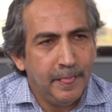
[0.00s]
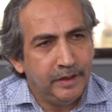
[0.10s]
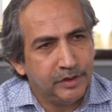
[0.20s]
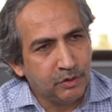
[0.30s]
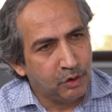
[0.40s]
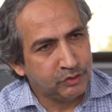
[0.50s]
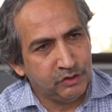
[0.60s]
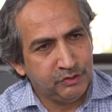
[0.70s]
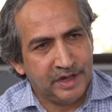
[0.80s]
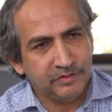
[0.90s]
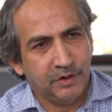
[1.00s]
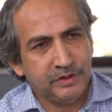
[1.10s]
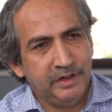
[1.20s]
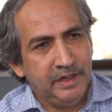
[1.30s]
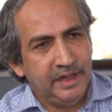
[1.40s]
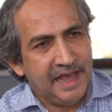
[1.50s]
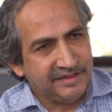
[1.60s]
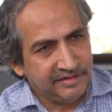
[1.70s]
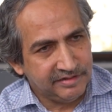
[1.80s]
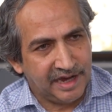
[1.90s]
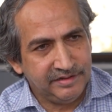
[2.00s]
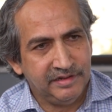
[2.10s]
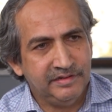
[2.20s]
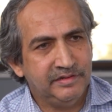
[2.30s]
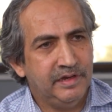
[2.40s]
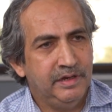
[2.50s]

the course also has got exercises,